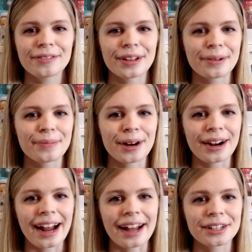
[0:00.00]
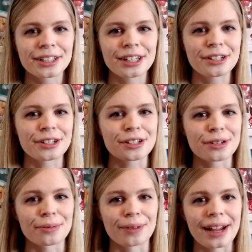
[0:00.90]
them are actually just
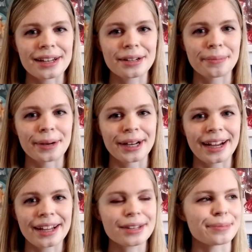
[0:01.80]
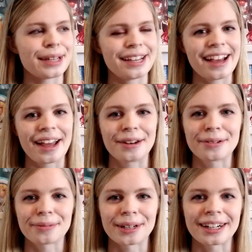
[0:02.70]
right behind me and
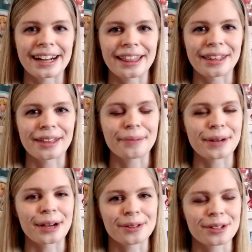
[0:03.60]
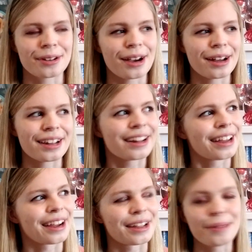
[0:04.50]
were in the thumbnail, so not
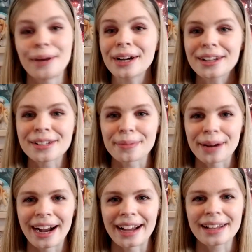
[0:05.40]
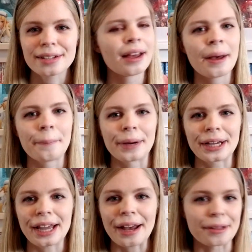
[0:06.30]
like a humongous surprise. But
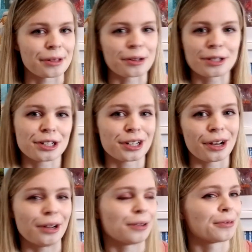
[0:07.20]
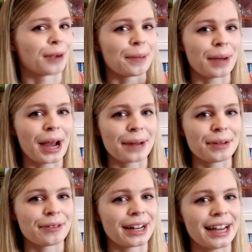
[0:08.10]
yeah, they're just all right behind
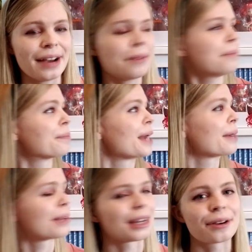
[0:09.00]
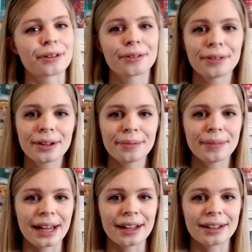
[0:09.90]
me right now, but I'm gonna go through them
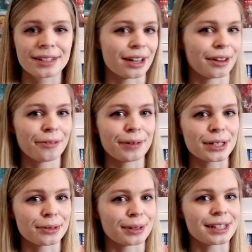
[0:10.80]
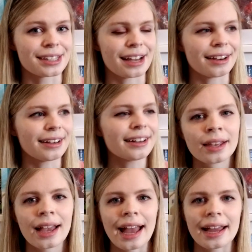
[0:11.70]
and tell you which ones they are,
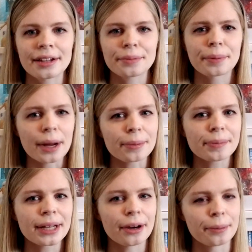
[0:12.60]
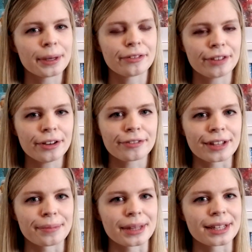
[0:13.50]
and probably open a few of
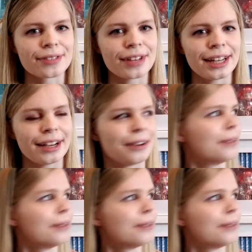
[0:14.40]
them in this video.